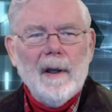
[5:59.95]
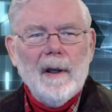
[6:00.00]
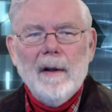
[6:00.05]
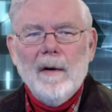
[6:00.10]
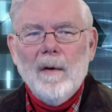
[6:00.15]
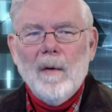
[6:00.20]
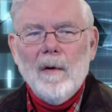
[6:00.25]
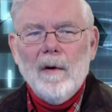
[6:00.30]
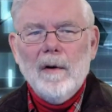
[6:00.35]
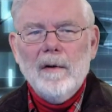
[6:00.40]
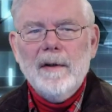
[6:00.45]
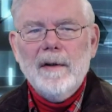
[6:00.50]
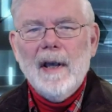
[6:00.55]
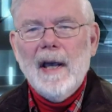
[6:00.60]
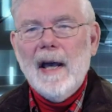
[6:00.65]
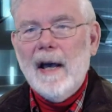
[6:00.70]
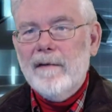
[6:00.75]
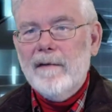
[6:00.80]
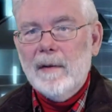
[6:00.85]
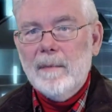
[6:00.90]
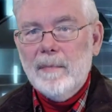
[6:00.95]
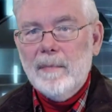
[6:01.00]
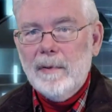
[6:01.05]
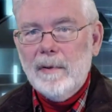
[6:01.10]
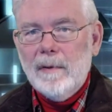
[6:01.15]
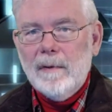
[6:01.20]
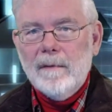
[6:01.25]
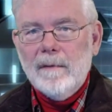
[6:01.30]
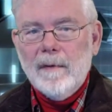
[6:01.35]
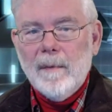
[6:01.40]
in order to have it
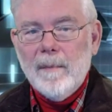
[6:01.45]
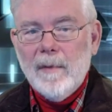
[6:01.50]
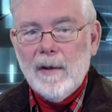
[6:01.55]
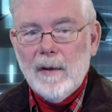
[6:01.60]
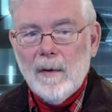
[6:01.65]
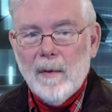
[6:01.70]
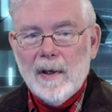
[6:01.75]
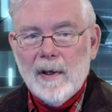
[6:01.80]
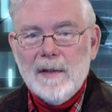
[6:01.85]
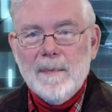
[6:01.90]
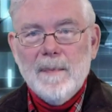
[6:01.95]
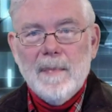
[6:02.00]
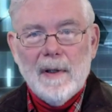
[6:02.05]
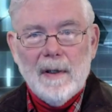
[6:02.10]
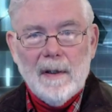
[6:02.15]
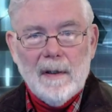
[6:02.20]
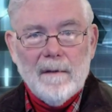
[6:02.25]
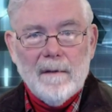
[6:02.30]
boot from the USB